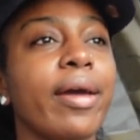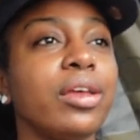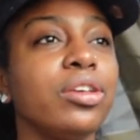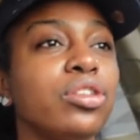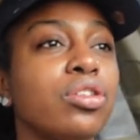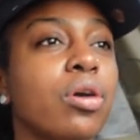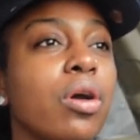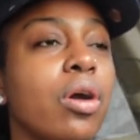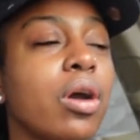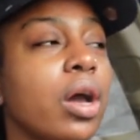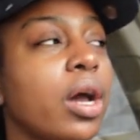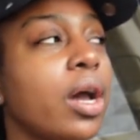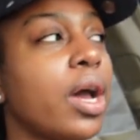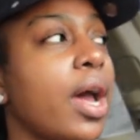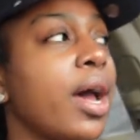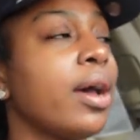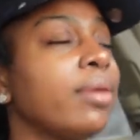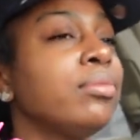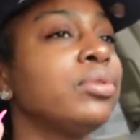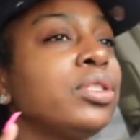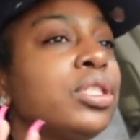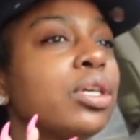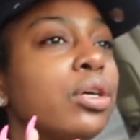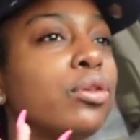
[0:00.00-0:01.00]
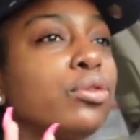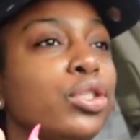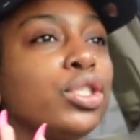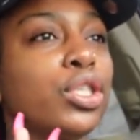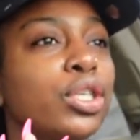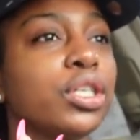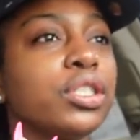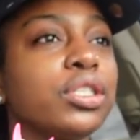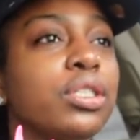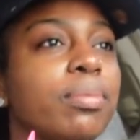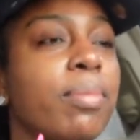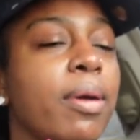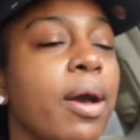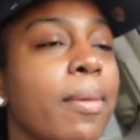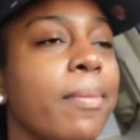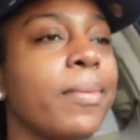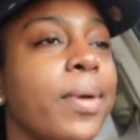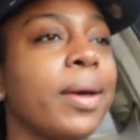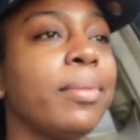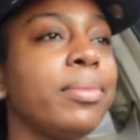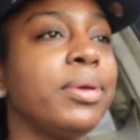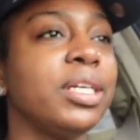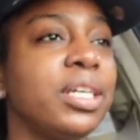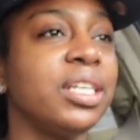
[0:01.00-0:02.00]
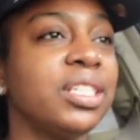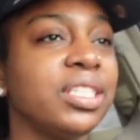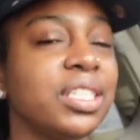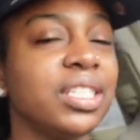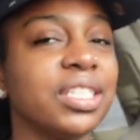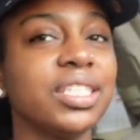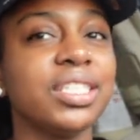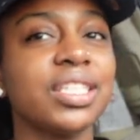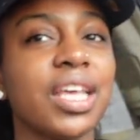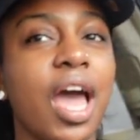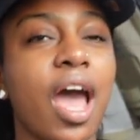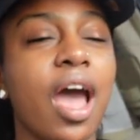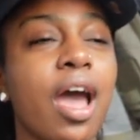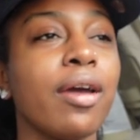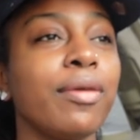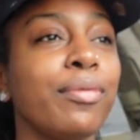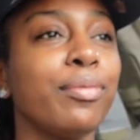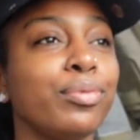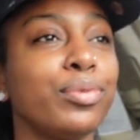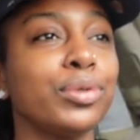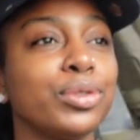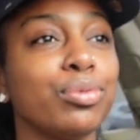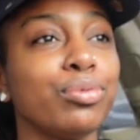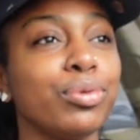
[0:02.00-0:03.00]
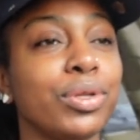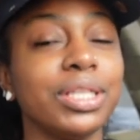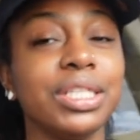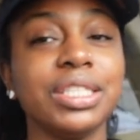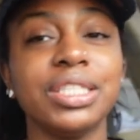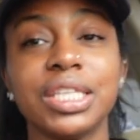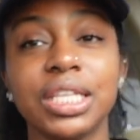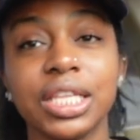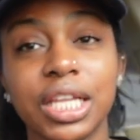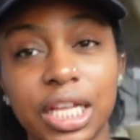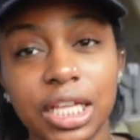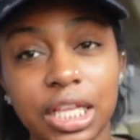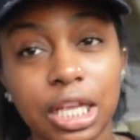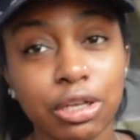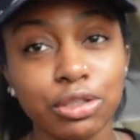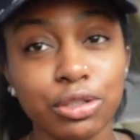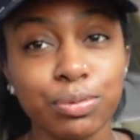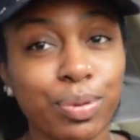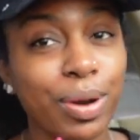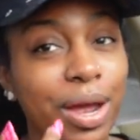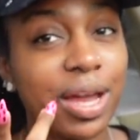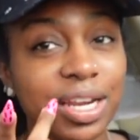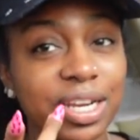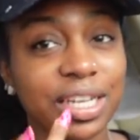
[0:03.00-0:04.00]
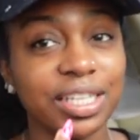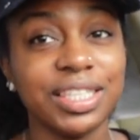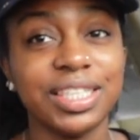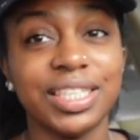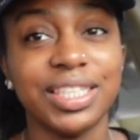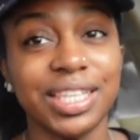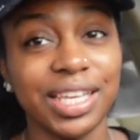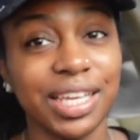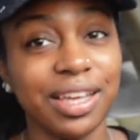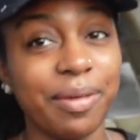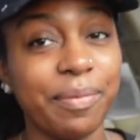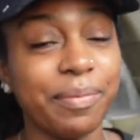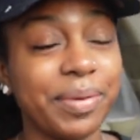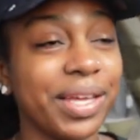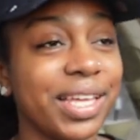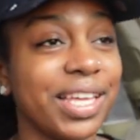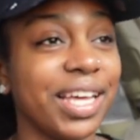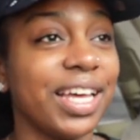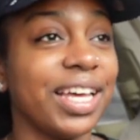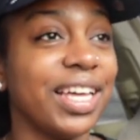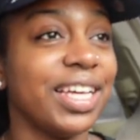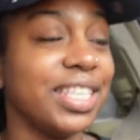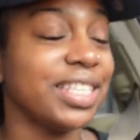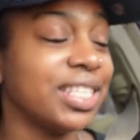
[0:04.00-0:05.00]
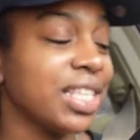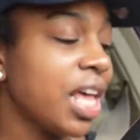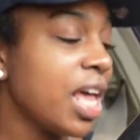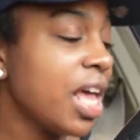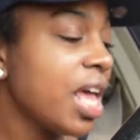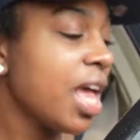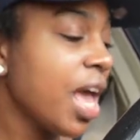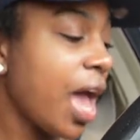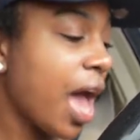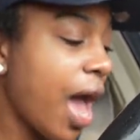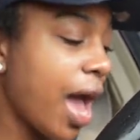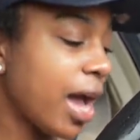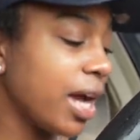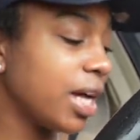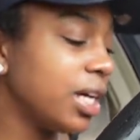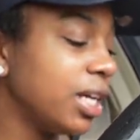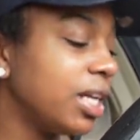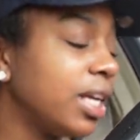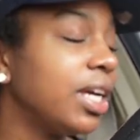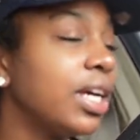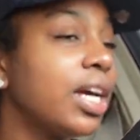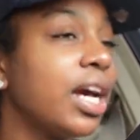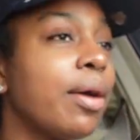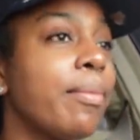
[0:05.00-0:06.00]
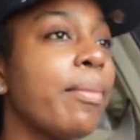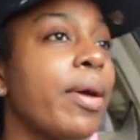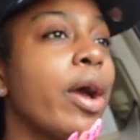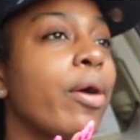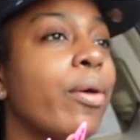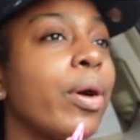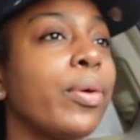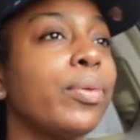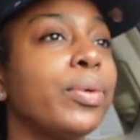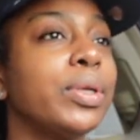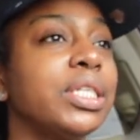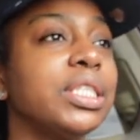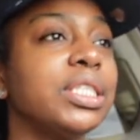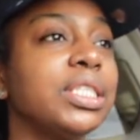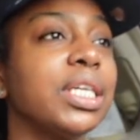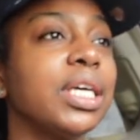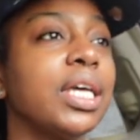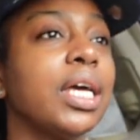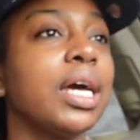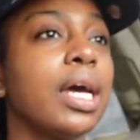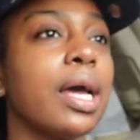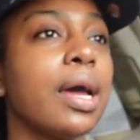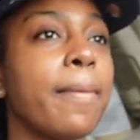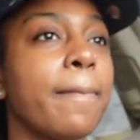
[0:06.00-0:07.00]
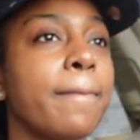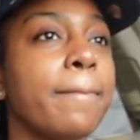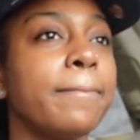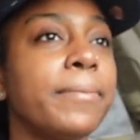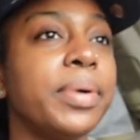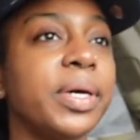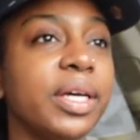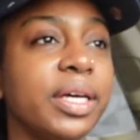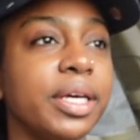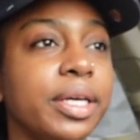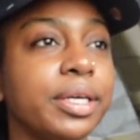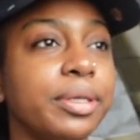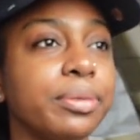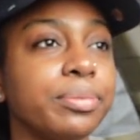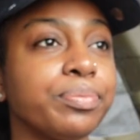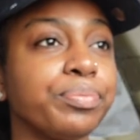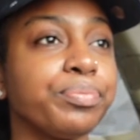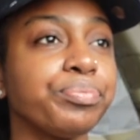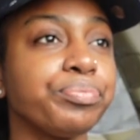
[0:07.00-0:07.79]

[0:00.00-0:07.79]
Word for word: y'all, I'm so serious about my business. I was willing to let those products sit because I couldn't come how I wanted to come, but